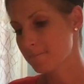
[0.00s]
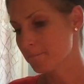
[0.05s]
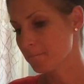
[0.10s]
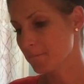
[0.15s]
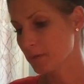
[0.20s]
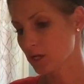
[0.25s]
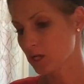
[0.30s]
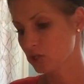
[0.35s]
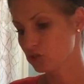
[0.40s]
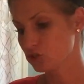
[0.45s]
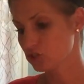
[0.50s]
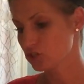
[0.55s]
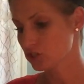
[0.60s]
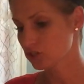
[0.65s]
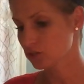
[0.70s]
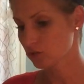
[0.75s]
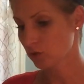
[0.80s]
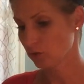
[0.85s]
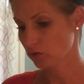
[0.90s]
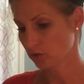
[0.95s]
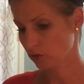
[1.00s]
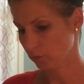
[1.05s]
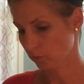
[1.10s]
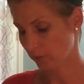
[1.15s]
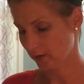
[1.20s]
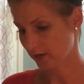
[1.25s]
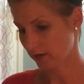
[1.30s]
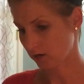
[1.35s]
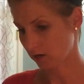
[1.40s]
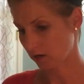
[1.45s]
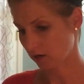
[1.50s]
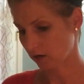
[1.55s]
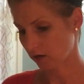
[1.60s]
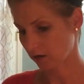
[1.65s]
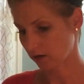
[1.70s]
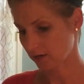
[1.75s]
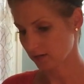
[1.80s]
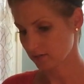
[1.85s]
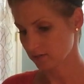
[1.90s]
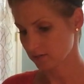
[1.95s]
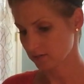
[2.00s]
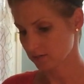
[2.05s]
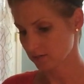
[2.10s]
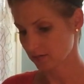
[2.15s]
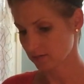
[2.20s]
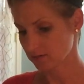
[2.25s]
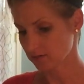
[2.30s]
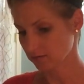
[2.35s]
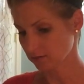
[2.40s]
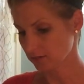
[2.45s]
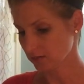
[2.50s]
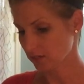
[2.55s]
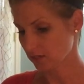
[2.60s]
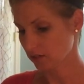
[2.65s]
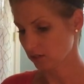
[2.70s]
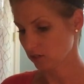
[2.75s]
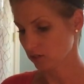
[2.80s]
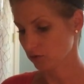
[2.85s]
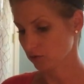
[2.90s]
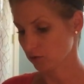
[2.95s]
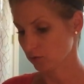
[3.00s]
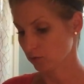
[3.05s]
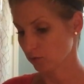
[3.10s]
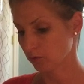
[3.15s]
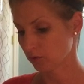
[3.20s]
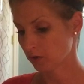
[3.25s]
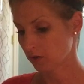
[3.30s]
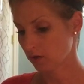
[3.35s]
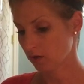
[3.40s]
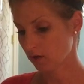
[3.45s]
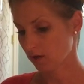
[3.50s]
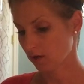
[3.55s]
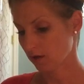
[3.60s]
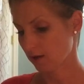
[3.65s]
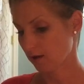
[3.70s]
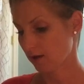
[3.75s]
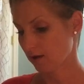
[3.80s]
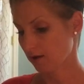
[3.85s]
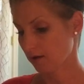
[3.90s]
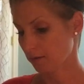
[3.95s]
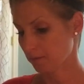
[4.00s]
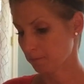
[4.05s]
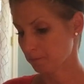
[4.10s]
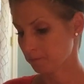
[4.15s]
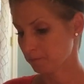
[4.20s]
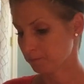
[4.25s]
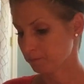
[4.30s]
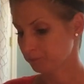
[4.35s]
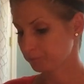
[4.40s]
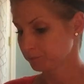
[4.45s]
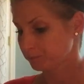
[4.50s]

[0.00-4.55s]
because you just don't know where it's leading you. All